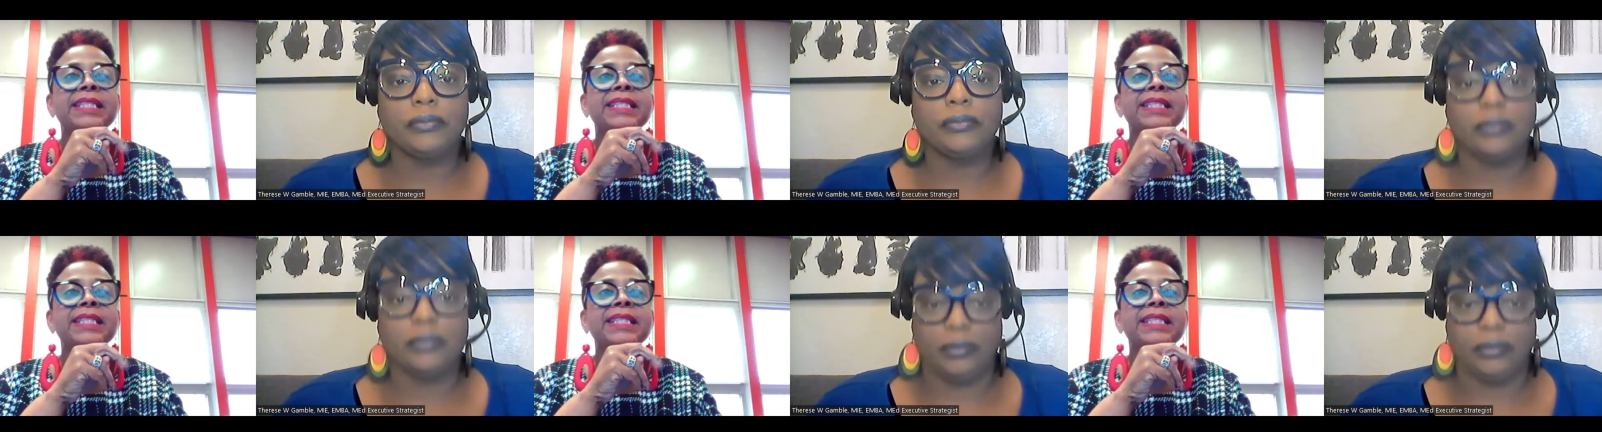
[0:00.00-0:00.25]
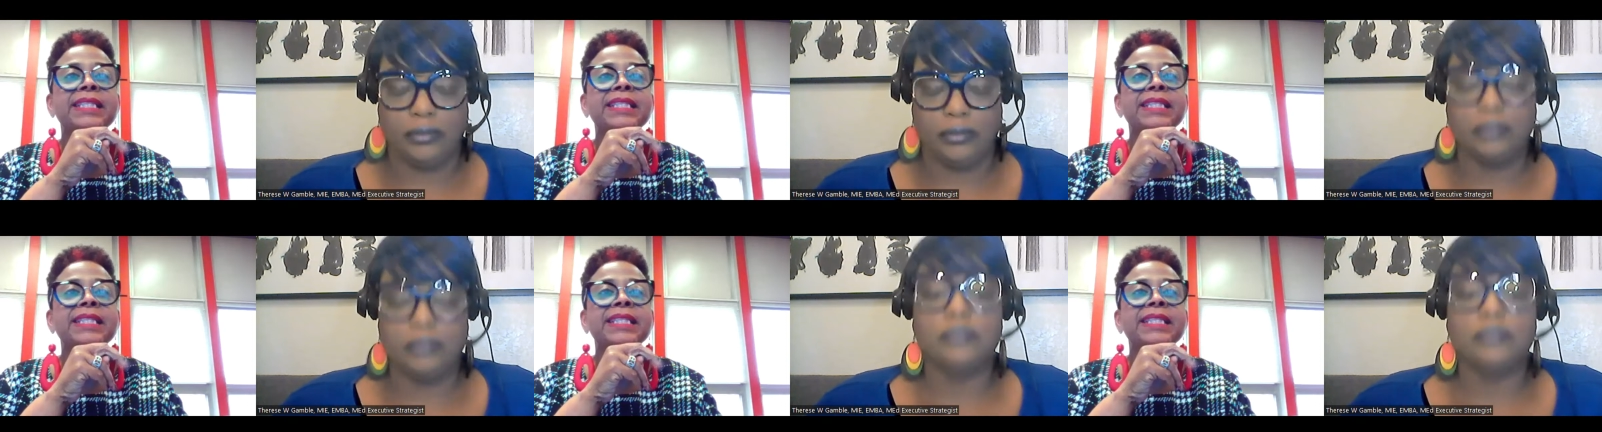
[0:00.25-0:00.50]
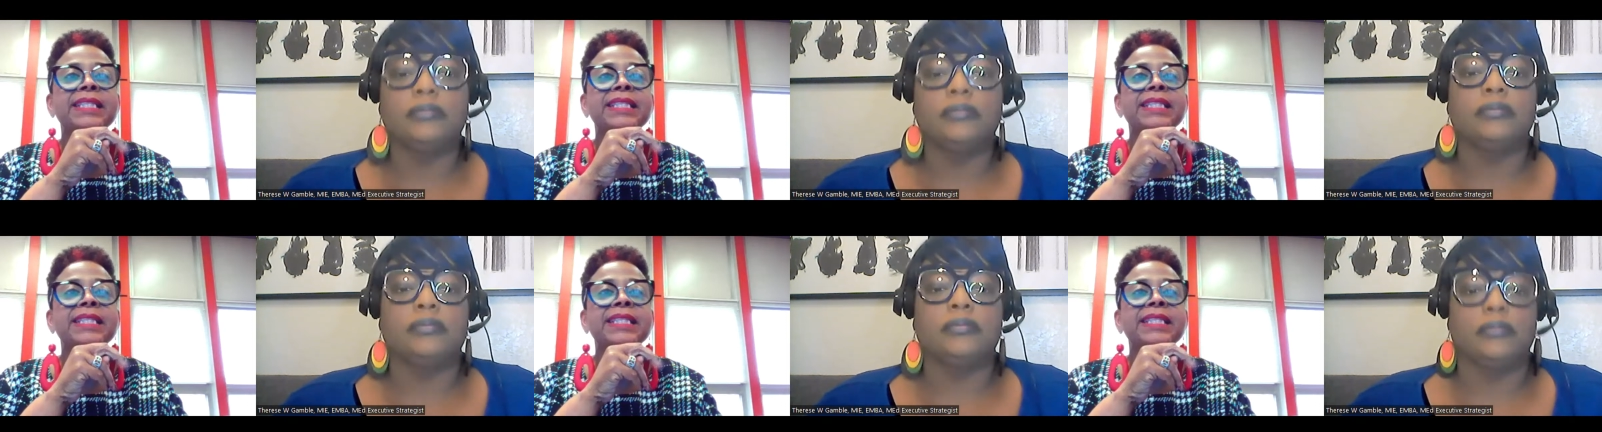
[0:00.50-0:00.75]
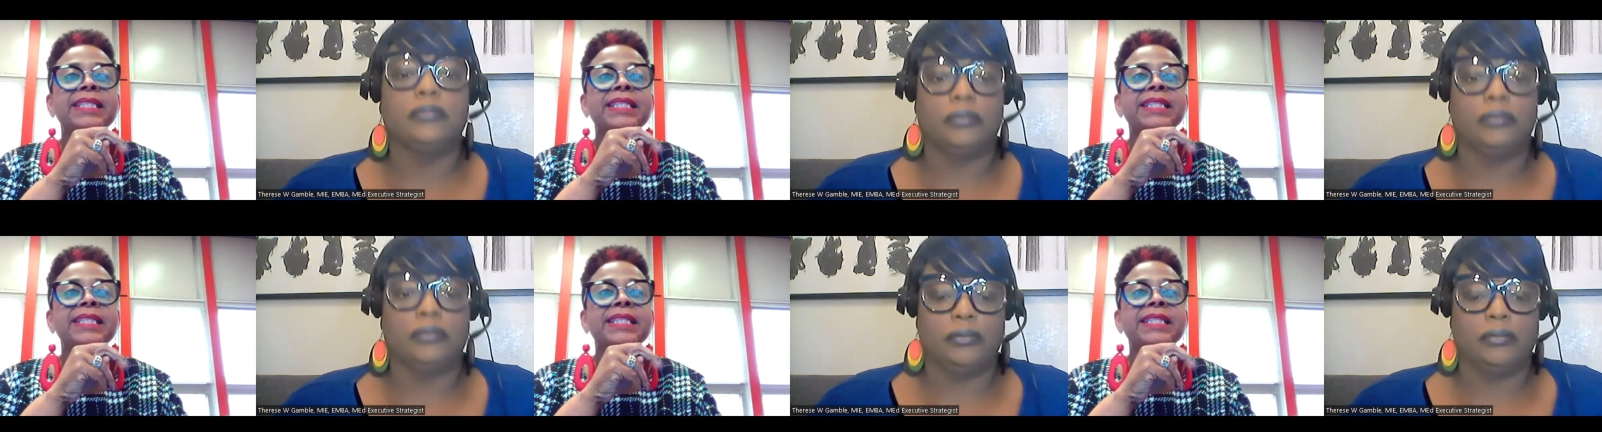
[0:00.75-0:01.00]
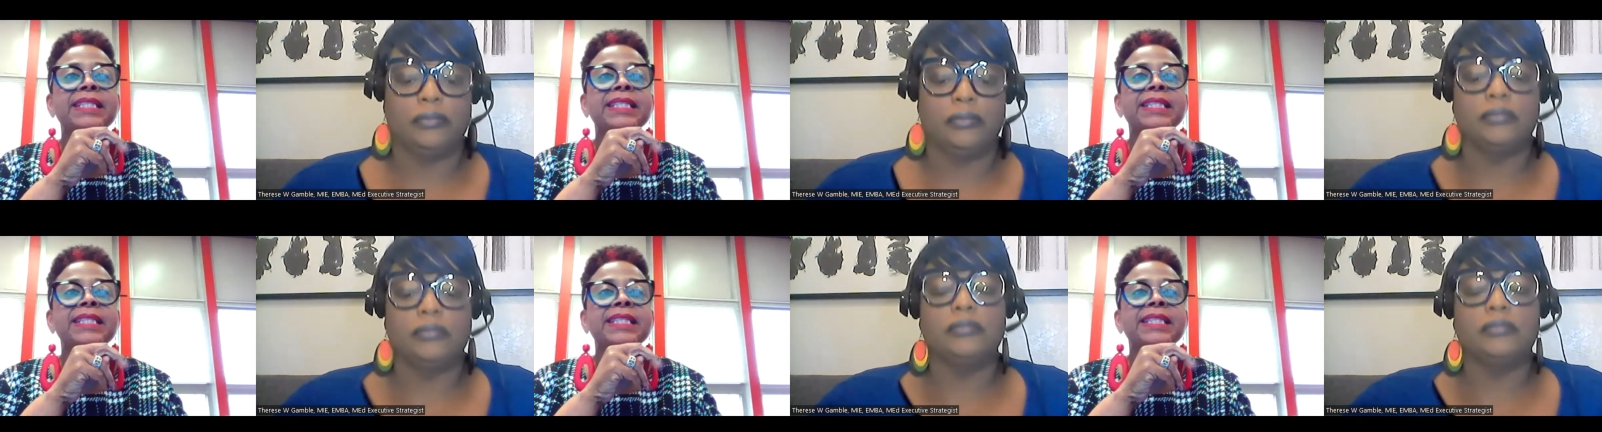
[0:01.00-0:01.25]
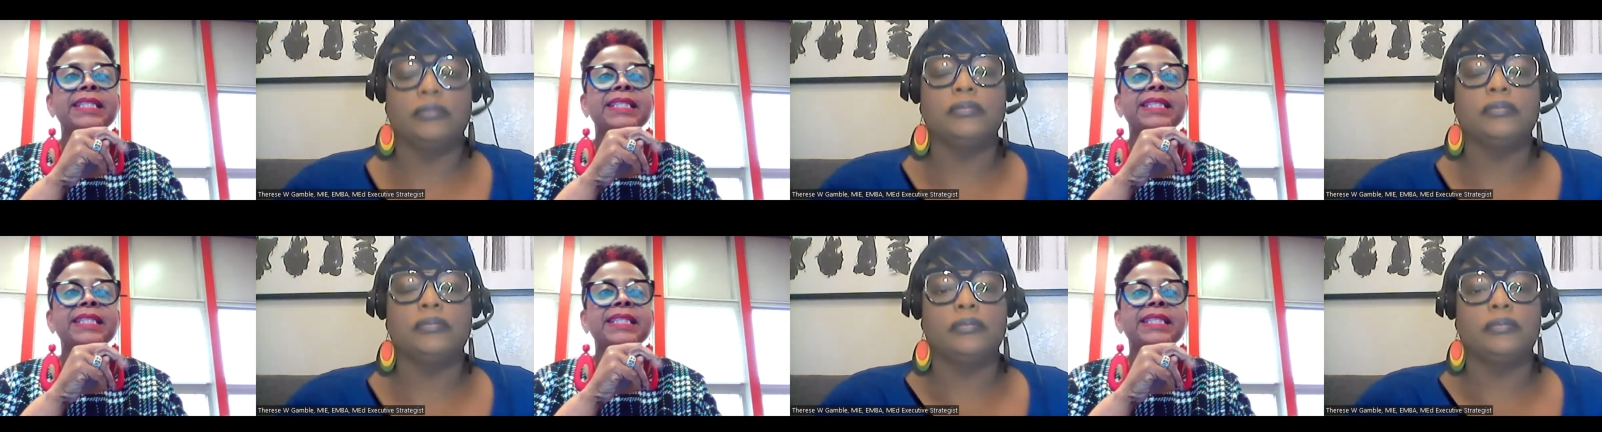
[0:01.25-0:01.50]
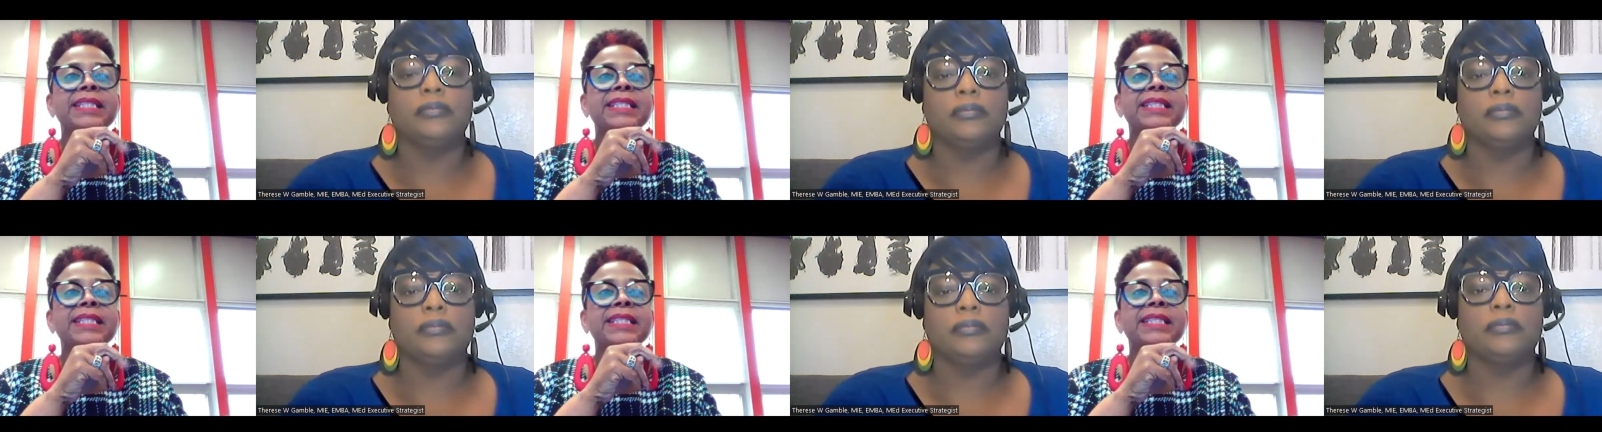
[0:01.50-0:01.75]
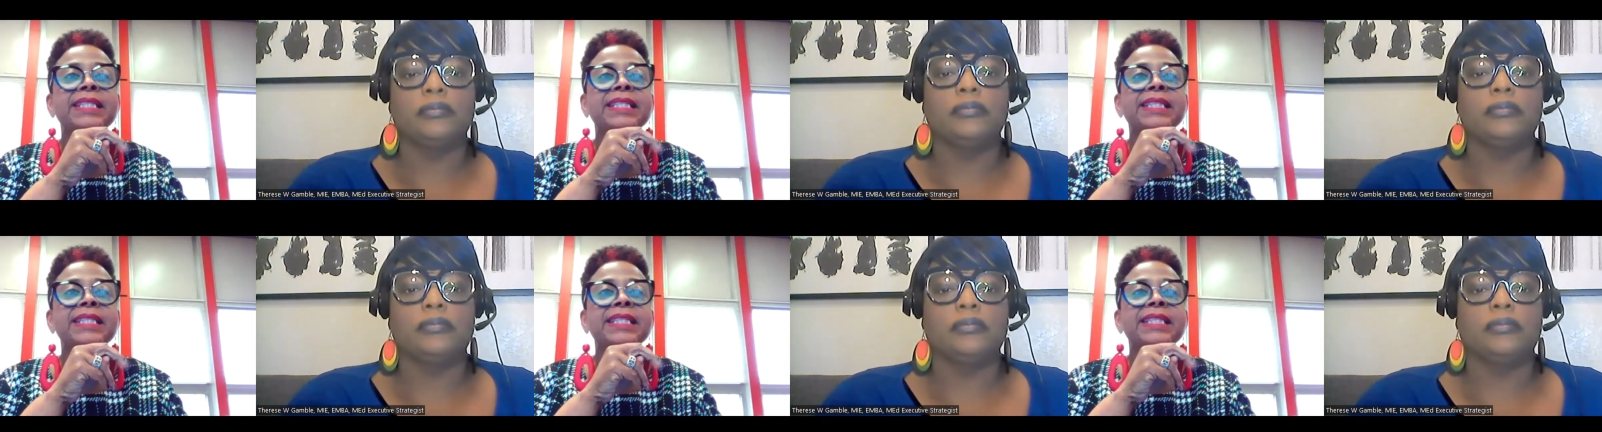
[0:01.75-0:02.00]

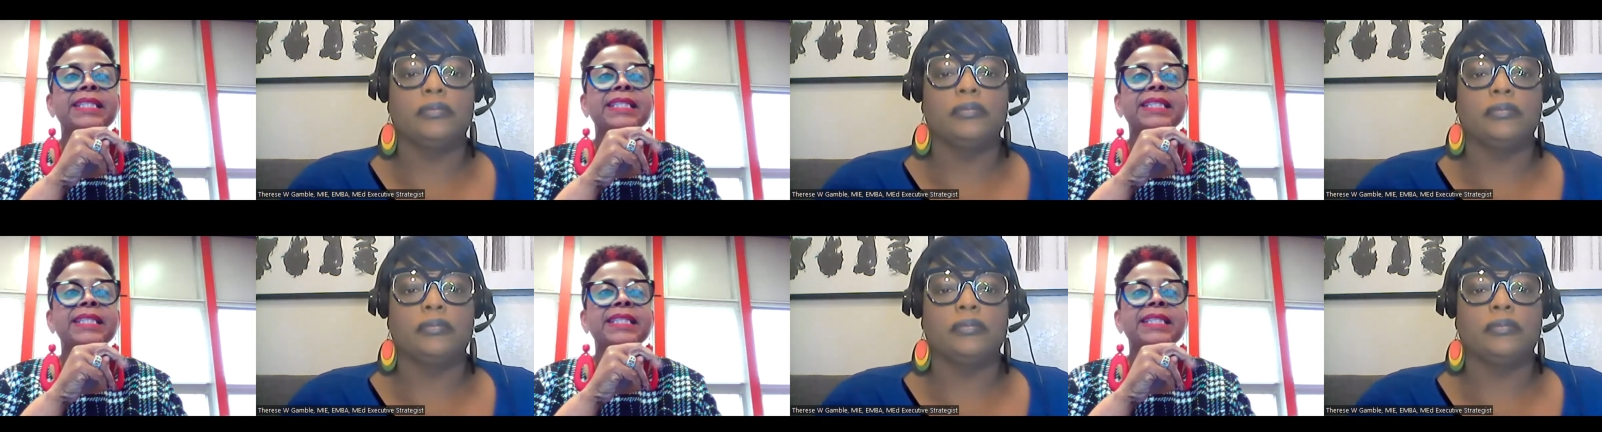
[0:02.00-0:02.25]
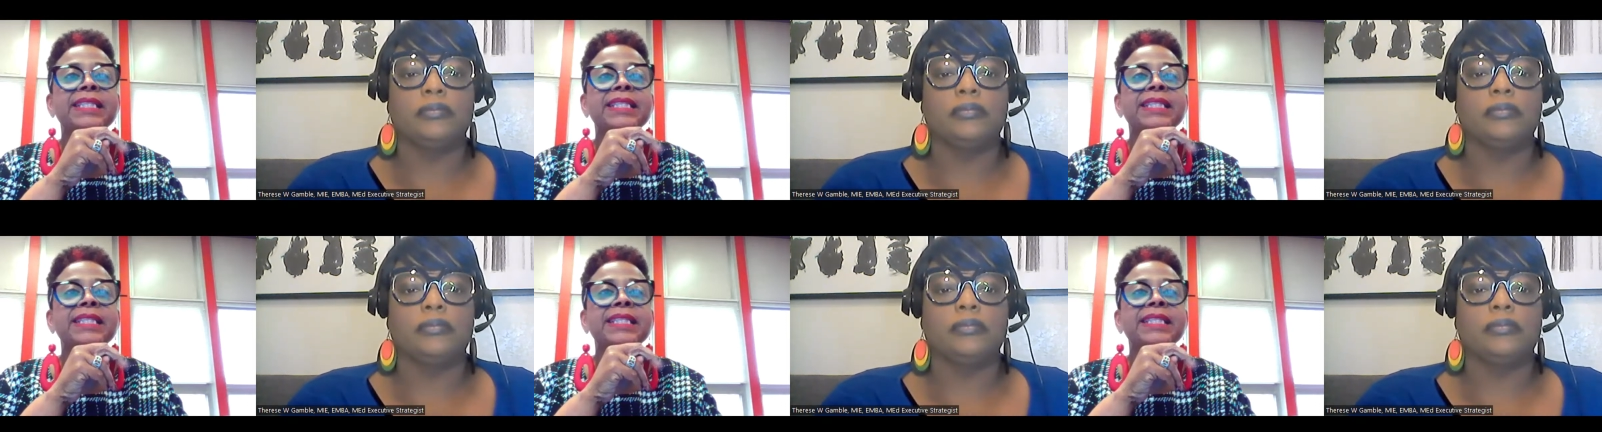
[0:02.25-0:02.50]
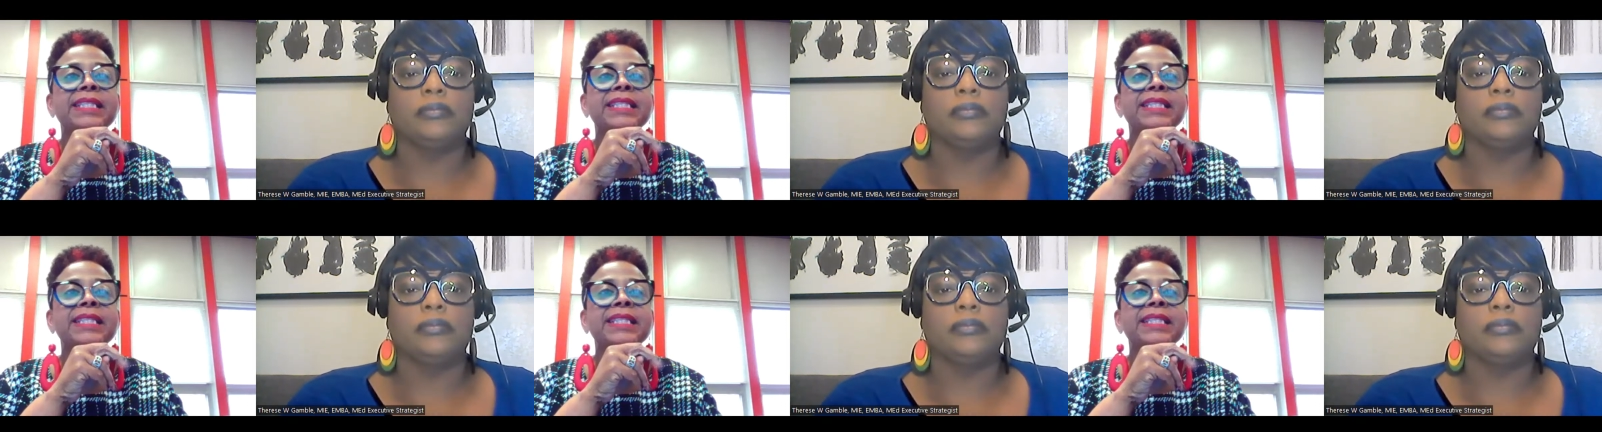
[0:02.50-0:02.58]
Nothing is said.